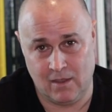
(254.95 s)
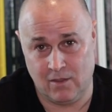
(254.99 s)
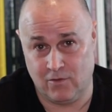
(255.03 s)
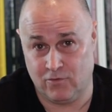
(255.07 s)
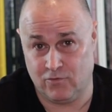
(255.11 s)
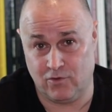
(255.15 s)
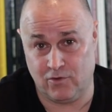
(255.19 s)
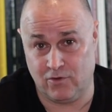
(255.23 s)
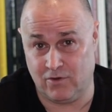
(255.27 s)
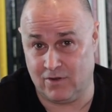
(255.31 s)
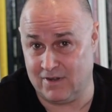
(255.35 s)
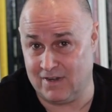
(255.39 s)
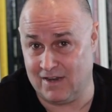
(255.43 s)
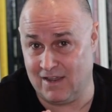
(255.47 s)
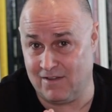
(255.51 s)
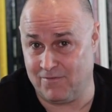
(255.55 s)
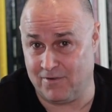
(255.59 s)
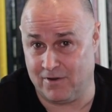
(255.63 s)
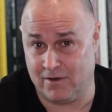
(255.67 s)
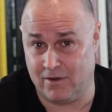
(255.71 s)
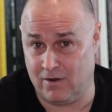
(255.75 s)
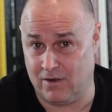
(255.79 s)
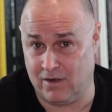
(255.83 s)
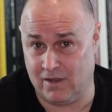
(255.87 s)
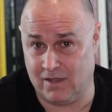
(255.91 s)
So you're
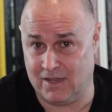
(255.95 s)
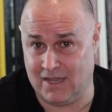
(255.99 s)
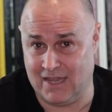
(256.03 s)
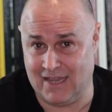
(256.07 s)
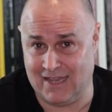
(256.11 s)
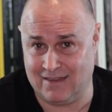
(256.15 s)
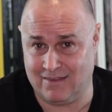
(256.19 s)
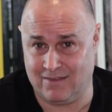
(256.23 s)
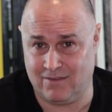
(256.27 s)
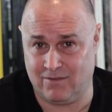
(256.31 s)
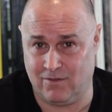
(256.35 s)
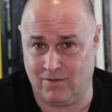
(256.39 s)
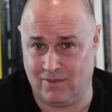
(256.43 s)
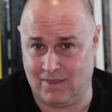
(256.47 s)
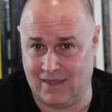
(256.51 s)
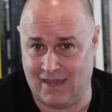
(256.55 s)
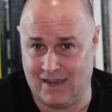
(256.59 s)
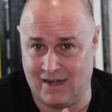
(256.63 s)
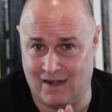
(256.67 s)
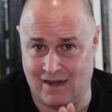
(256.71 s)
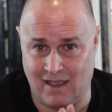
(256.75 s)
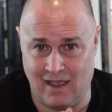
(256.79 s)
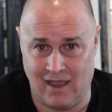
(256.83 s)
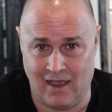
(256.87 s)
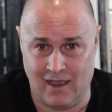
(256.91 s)
never going to get to
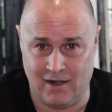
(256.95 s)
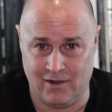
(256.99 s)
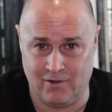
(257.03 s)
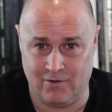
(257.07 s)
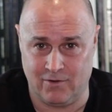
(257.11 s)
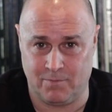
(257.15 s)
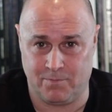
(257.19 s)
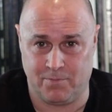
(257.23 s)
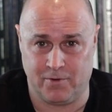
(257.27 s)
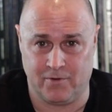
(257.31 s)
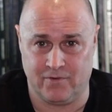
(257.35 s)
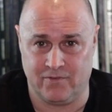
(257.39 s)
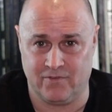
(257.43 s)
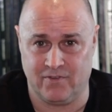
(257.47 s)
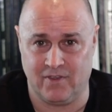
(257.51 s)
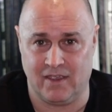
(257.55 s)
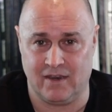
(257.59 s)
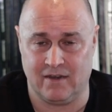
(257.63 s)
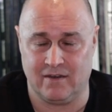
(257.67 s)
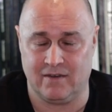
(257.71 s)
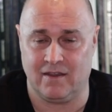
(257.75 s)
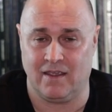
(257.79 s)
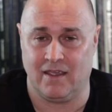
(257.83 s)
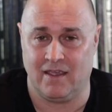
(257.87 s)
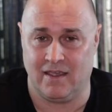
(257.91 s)
that
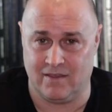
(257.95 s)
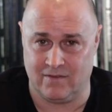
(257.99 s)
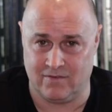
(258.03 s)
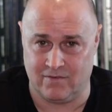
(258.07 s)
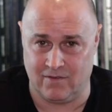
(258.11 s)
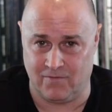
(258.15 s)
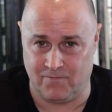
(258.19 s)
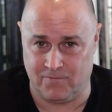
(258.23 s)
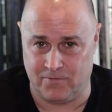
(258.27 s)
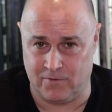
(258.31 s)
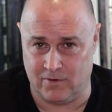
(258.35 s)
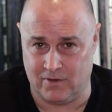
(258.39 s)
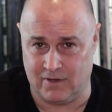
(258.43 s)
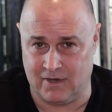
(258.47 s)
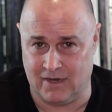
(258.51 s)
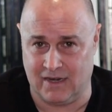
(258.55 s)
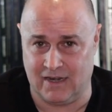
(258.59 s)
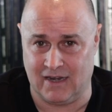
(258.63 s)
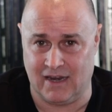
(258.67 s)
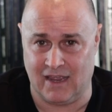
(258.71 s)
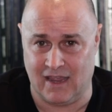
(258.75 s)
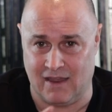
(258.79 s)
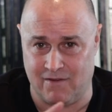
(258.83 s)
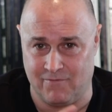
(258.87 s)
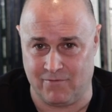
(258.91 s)
100% as if you
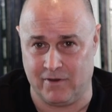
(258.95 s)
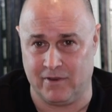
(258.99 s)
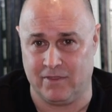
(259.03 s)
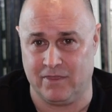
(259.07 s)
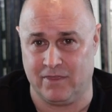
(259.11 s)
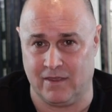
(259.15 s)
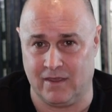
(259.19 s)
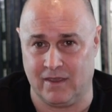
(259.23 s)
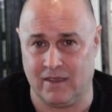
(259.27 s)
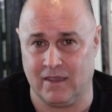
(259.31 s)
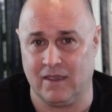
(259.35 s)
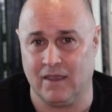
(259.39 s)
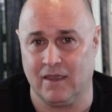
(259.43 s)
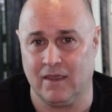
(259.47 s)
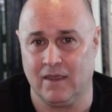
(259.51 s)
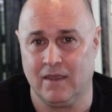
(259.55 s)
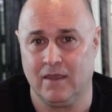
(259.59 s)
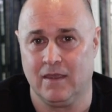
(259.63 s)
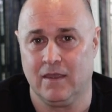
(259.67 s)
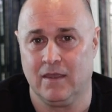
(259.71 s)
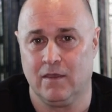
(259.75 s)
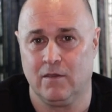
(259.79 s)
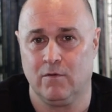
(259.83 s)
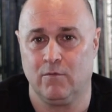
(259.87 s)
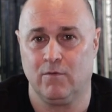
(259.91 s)
did everything
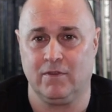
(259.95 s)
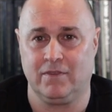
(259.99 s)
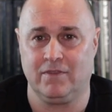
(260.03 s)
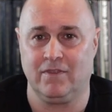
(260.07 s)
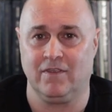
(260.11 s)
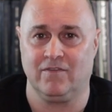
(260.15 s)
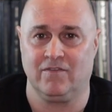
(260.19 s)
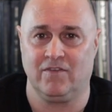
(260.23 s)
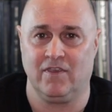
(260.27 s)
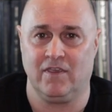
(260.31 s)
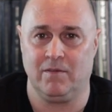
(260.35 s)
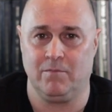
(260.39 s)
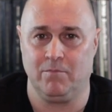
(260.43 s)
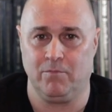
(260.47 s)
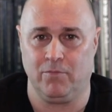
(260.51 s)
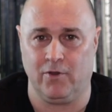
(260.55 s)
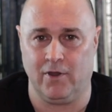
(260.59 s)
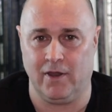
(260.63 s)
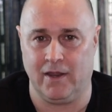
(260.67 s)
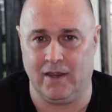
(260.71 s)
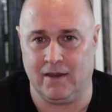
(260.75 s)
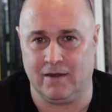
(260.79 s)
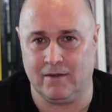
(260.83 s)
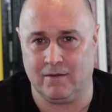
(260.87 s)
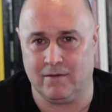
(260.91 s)
with the same
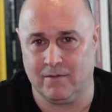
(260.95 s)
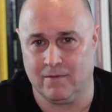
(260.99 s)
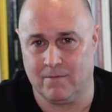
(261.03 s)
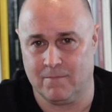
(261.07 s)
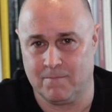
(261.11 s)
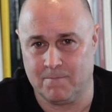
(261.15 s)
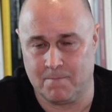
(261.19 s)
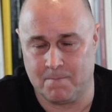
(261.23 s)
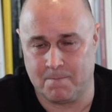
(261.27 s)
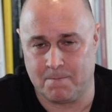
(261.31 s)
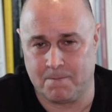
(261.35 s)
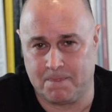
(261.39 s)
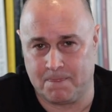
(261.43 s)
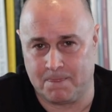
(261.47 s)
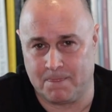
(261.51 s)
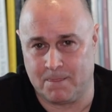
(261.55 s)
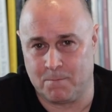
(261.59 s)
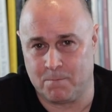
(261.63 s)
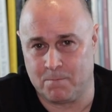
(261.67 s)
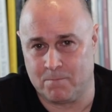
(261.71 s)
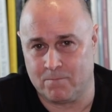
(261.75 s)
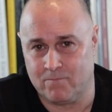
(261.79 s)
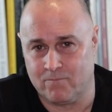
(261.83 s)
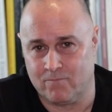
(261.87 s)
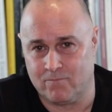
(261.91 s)
brand.
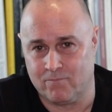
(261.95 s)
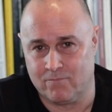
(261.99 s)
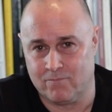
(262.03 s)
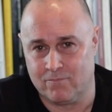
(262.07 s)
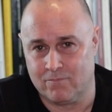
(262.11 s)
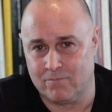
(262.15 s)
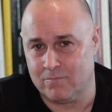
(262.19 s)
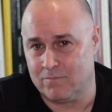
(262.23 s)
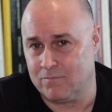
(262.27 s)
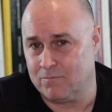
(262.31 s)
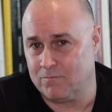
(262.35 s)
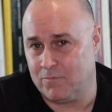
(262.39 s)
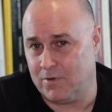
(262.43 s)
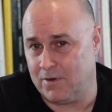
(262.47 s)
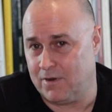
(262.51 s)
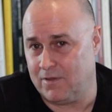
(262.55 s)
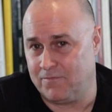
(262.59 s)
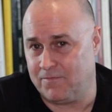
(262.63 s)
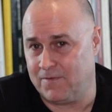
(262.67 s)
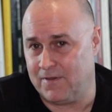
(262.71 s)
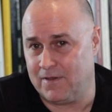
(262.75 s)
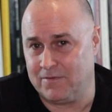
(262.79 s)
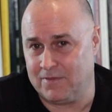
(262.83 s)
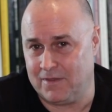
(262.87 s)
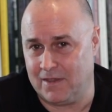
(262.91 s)
But I
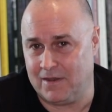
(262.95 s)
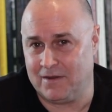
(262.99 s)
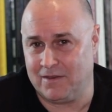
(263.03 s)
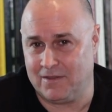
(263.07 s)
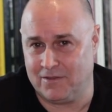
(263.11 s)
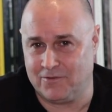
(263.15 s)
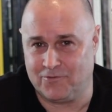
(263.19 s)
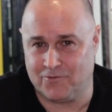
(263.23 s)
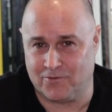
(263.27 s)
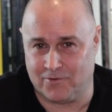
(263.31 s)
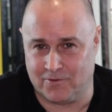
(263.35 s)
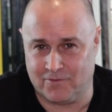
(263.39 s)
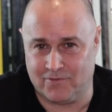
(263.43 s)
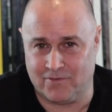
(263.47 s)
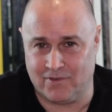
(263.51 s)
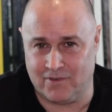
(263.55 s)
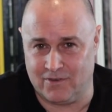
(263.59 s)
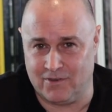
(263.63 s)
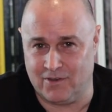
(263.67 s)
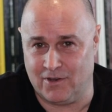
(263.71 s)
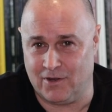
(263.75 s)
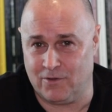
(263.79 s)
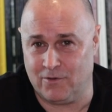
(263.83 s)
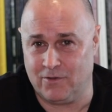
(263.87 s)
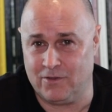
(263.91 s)
found that
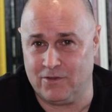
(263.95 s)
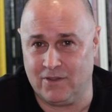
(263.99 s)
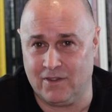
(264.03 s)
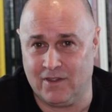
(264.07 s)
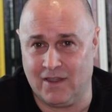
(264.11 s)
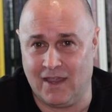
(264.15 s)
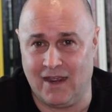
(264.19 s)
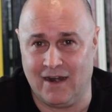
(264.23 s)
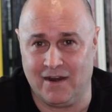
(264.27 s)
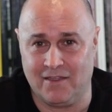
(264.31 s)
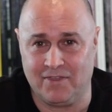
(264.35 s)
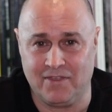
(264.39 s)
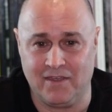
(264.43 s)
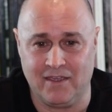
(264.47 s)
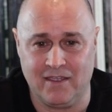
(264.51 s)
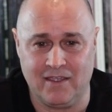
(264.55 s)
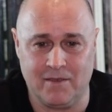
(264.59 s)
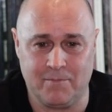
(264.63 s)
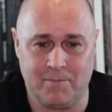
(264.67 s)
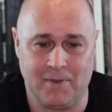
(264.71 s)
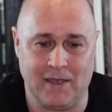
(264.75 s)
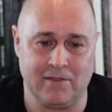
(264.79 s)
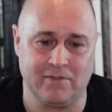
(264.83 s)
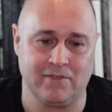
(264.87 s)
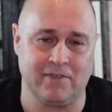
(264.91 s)
interesting, and you got to think
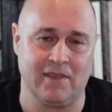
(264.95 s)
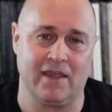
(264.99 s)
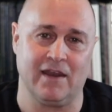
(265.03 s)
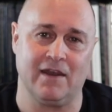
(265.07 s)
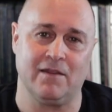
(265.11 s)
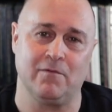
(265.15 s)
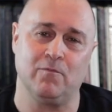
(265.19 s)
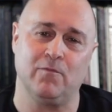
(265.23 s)
about that.